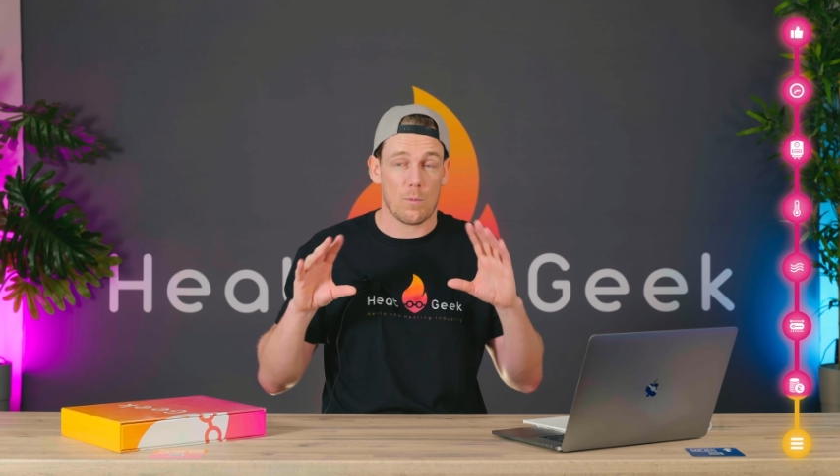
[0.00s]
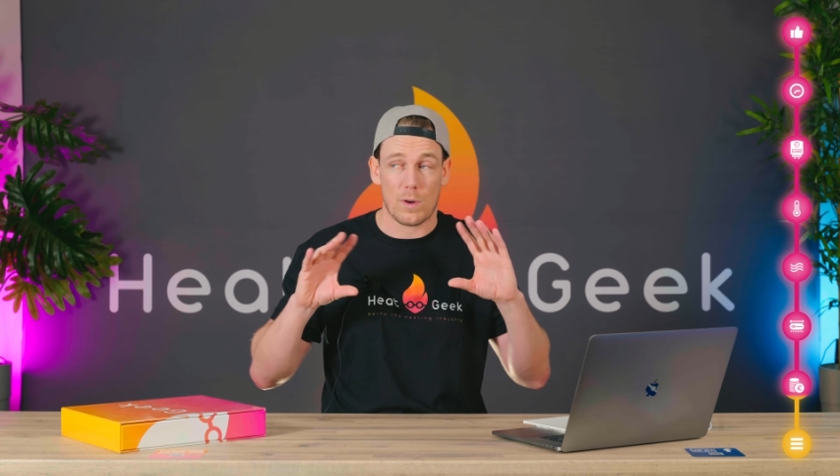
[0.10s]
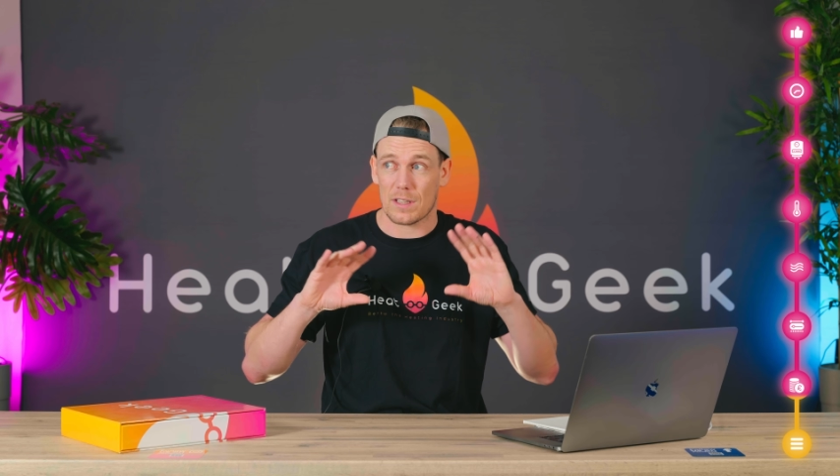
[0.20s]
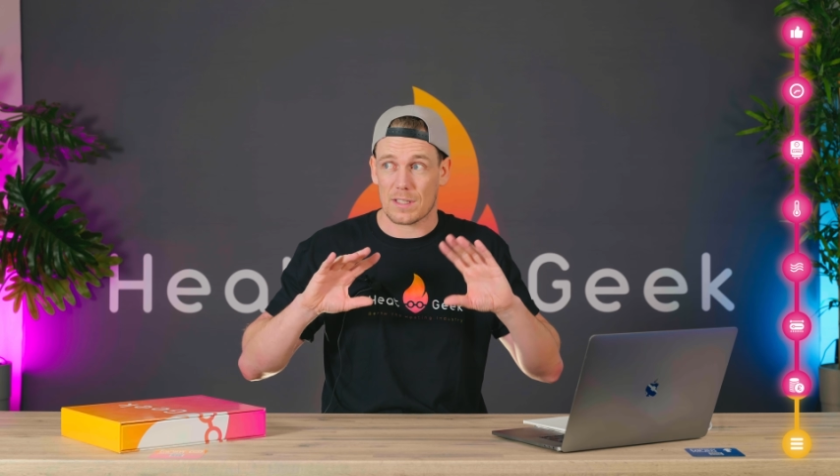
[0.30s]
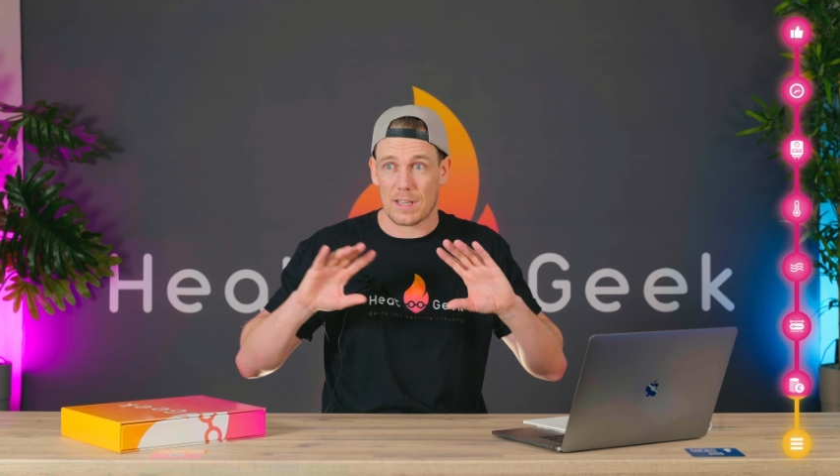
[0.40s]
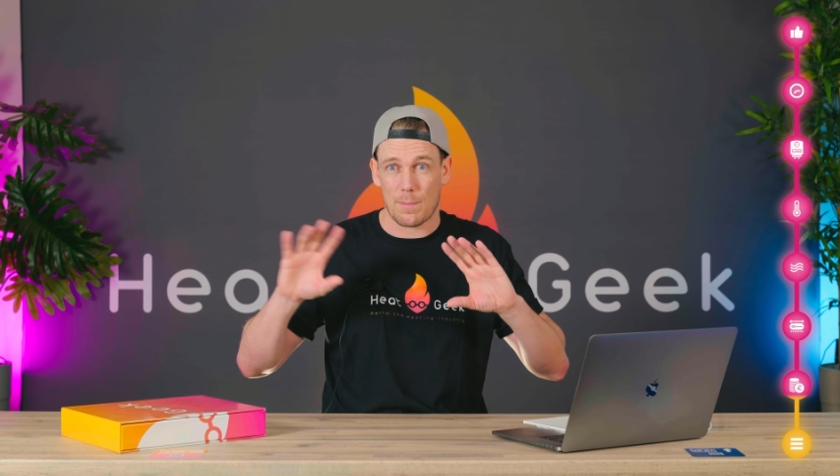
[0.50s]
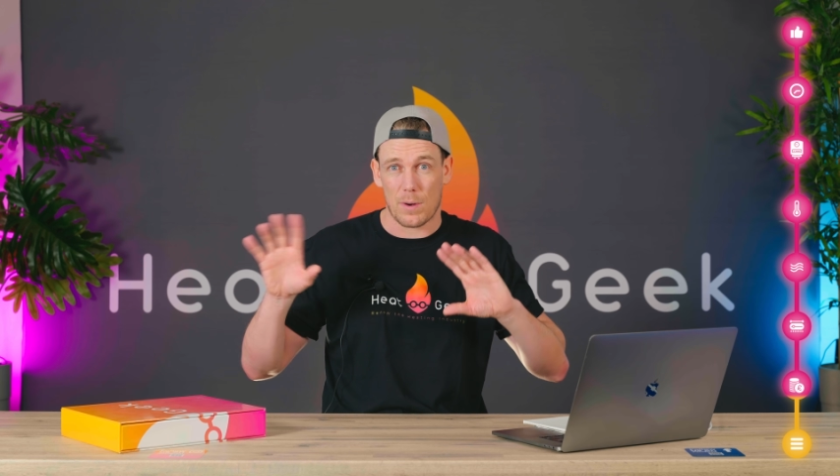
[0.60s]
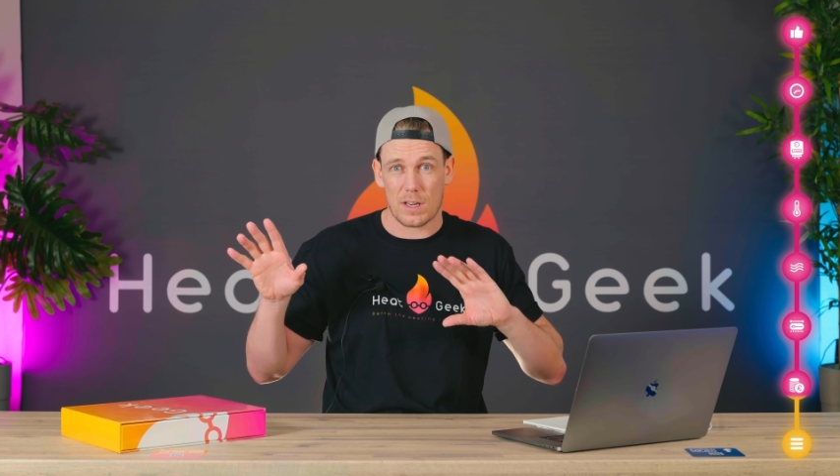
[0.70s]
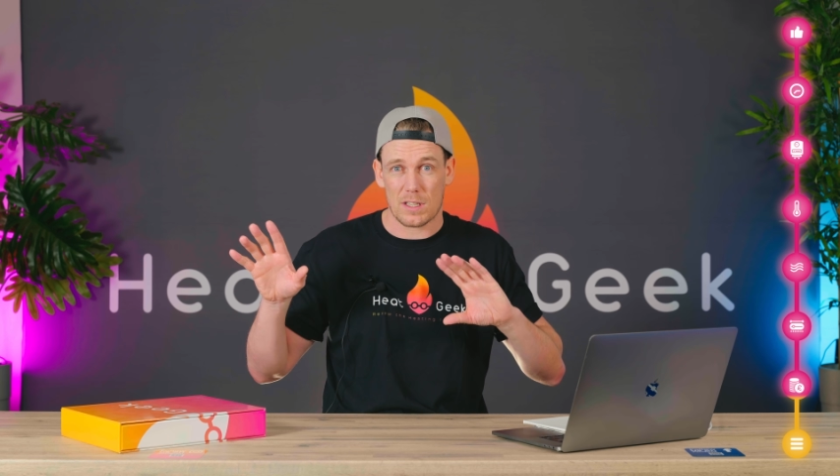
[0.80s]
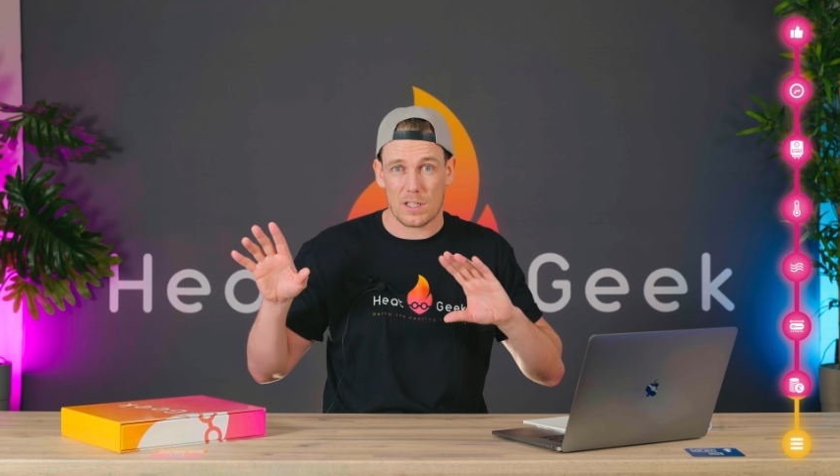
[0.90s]
when it's say
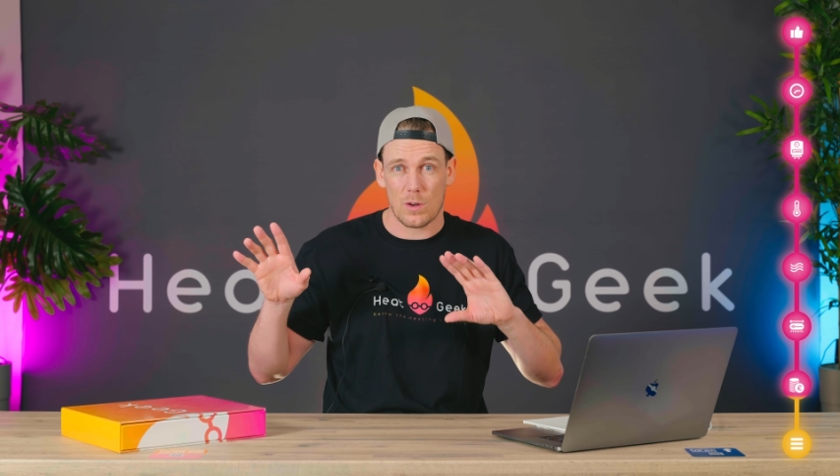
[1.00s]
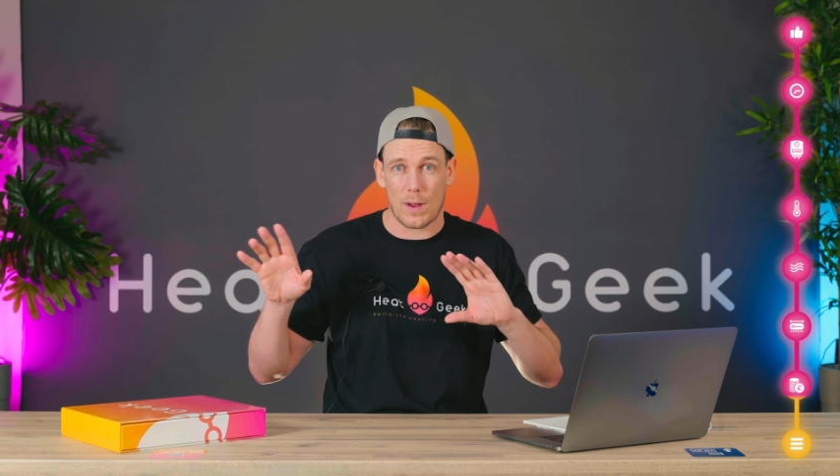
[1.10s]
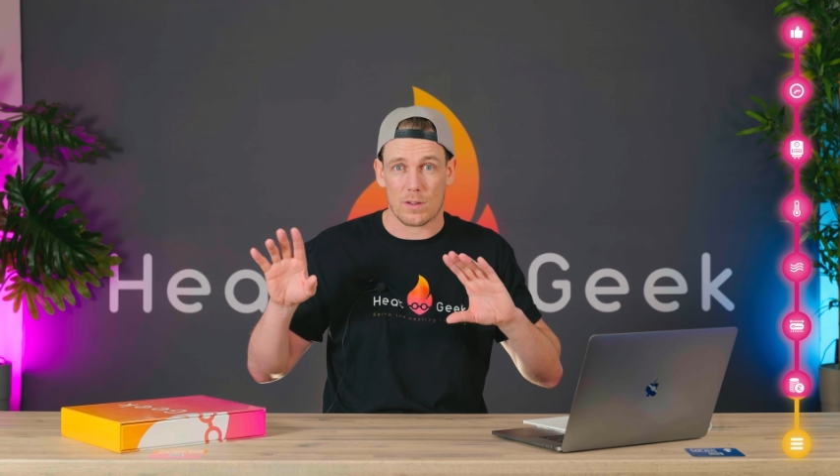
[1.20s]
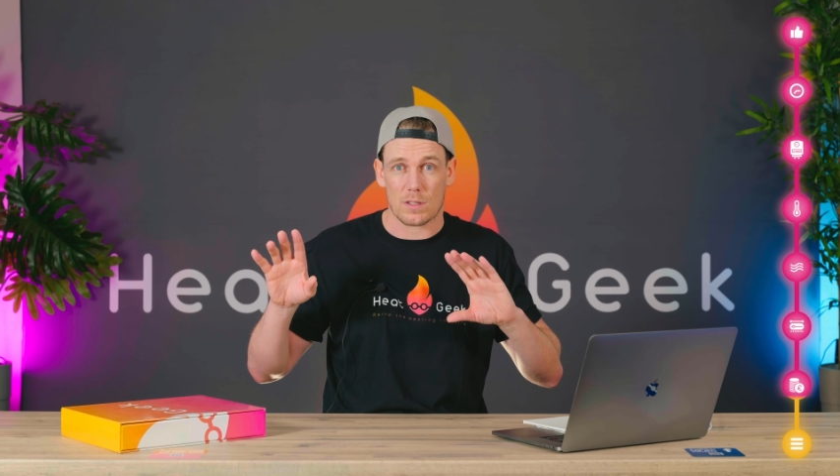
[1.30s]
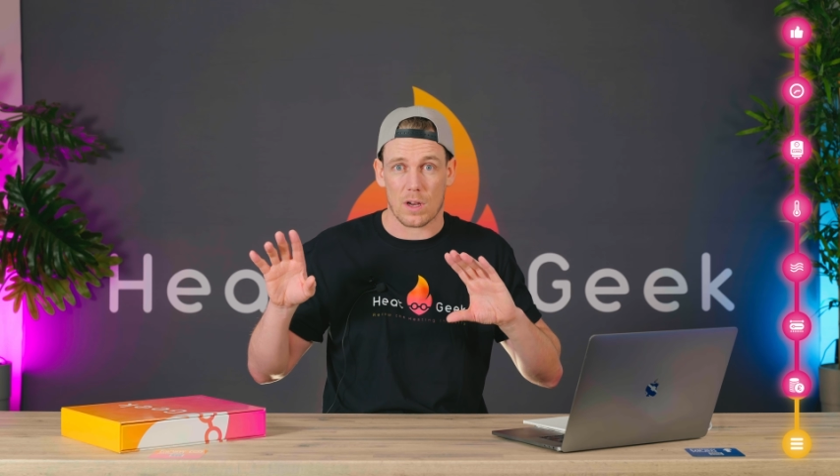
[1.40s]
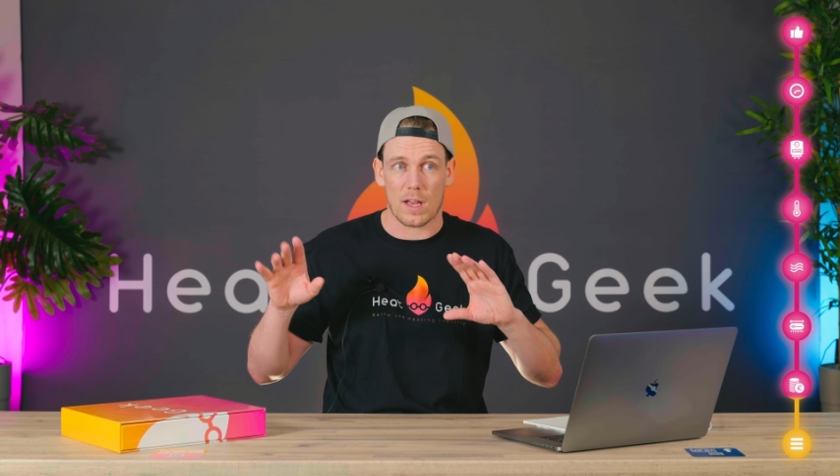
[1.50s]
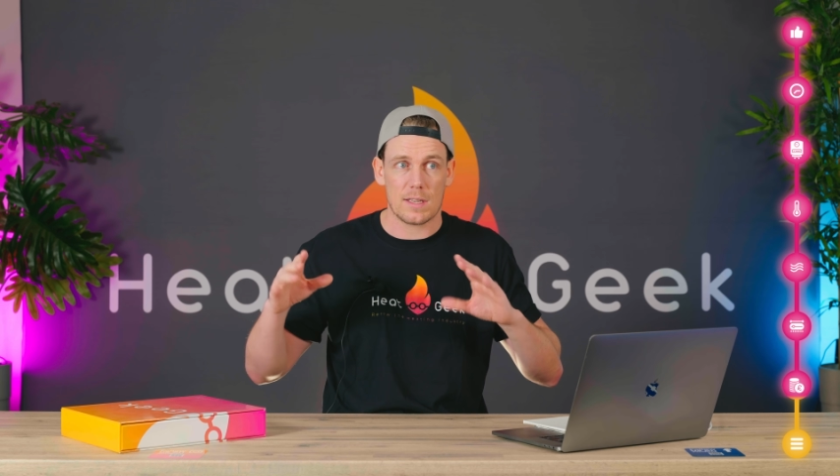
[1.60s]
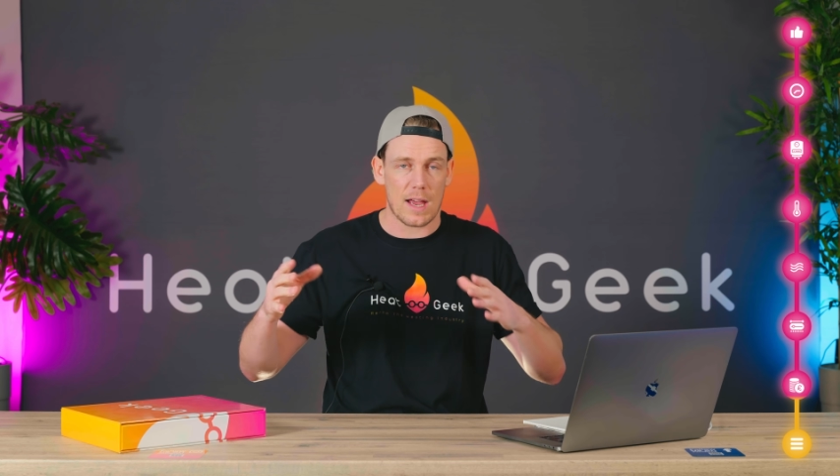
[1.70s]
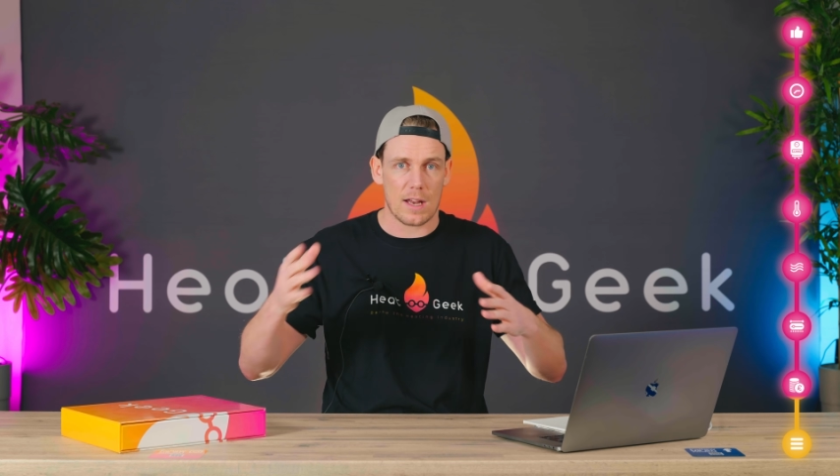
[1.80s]
-2 outside